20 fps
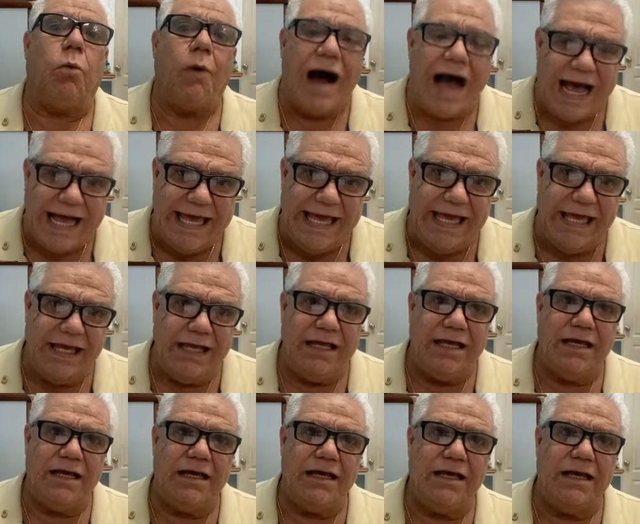why
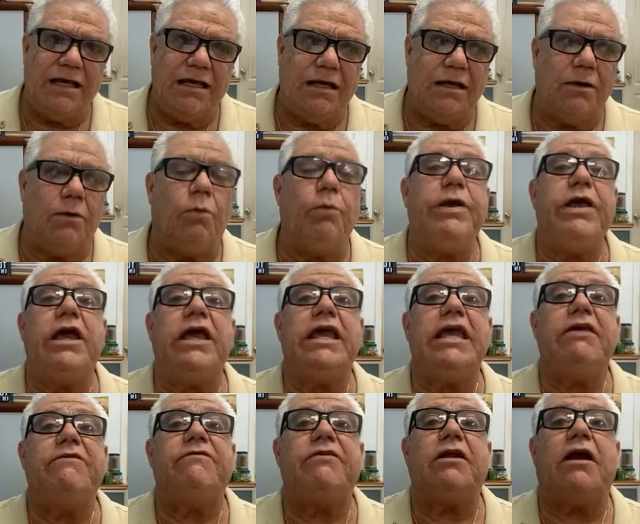we
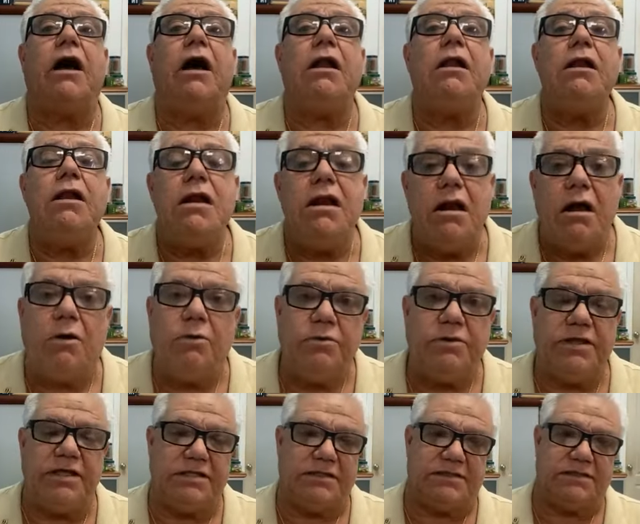even
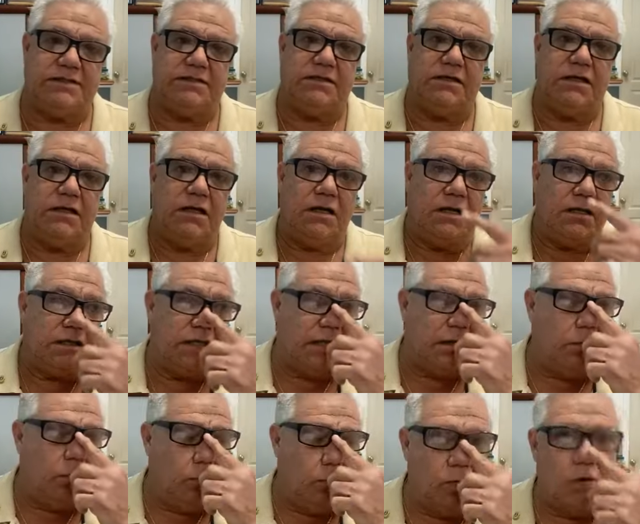allow this.
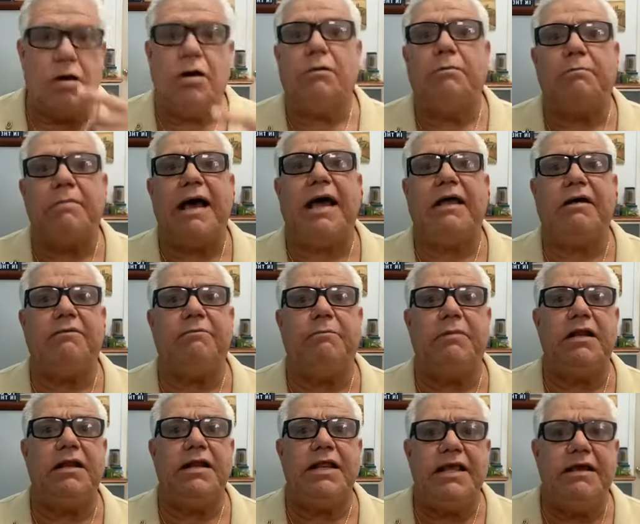That the World
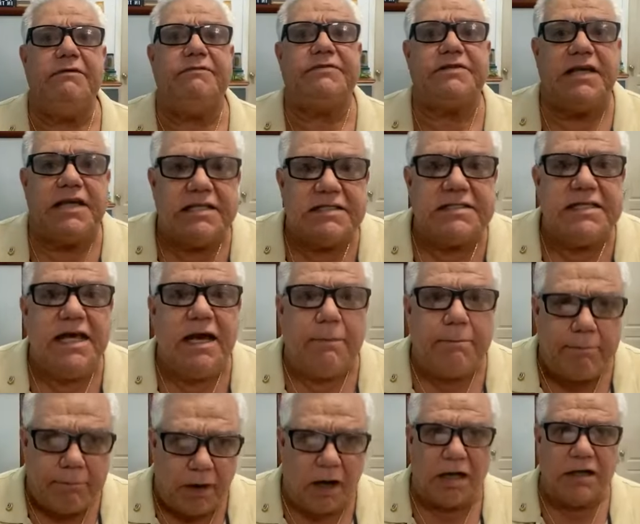Bank believes it's
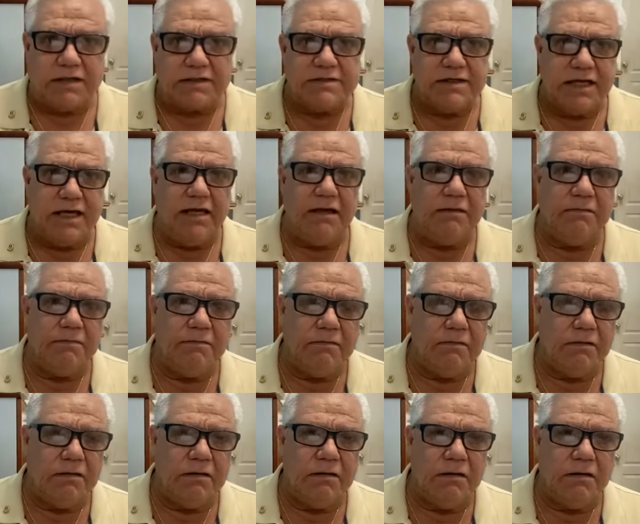their policy,
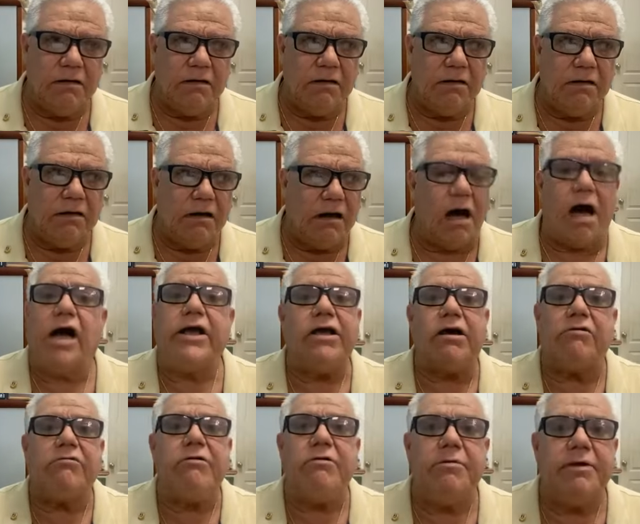I
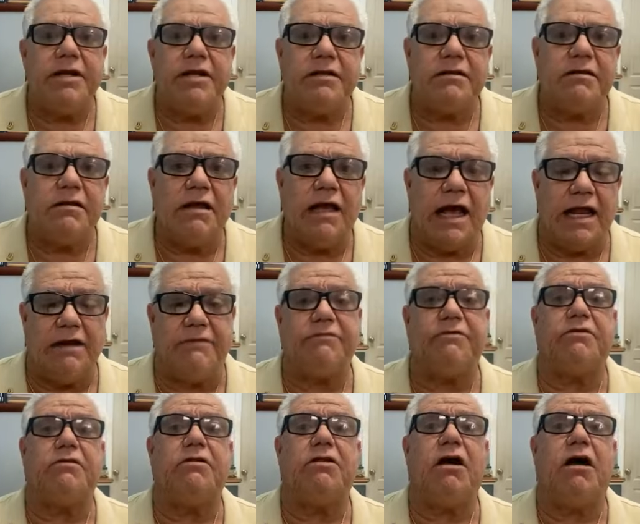agree with it. And
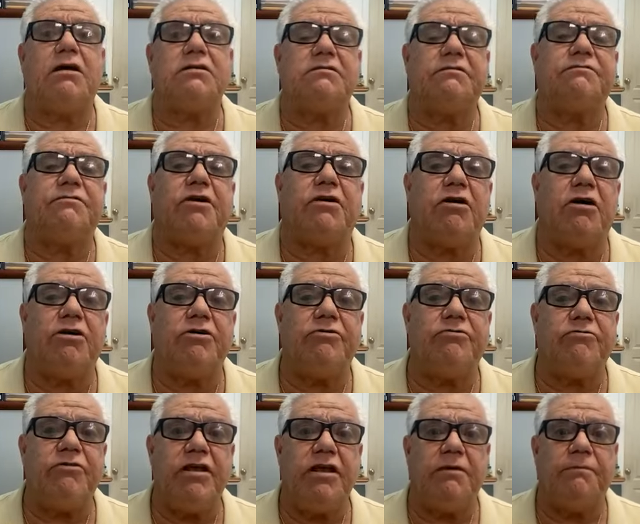if the laws of the
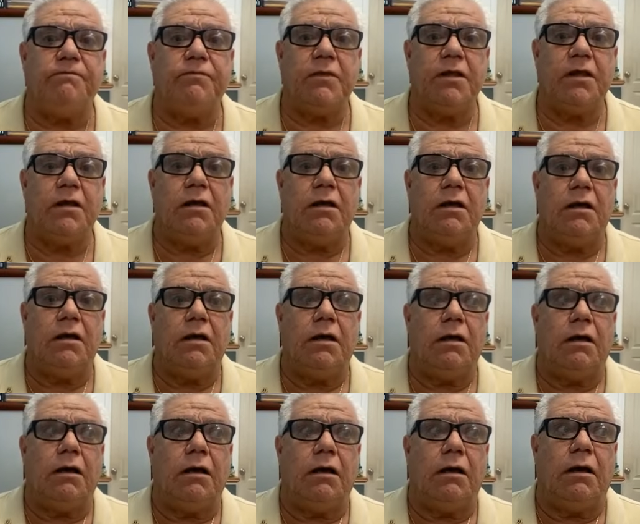country
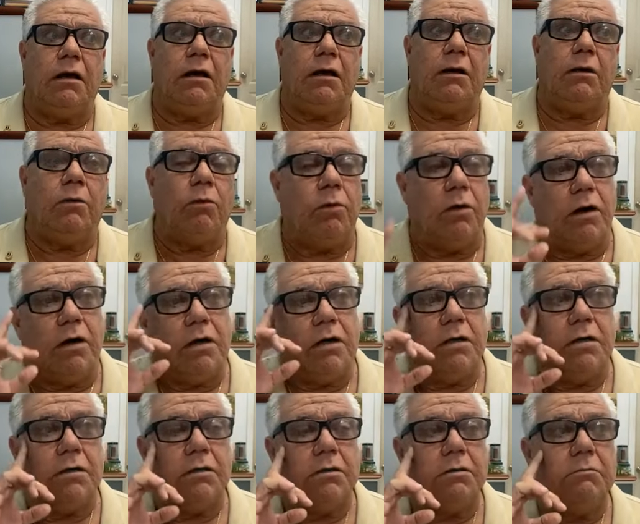
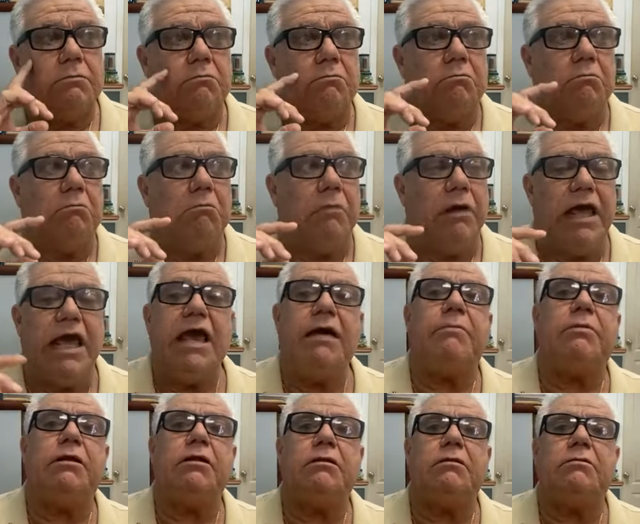were
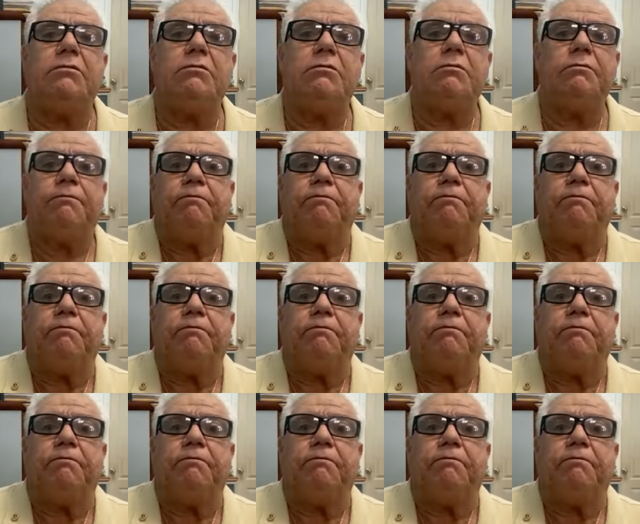able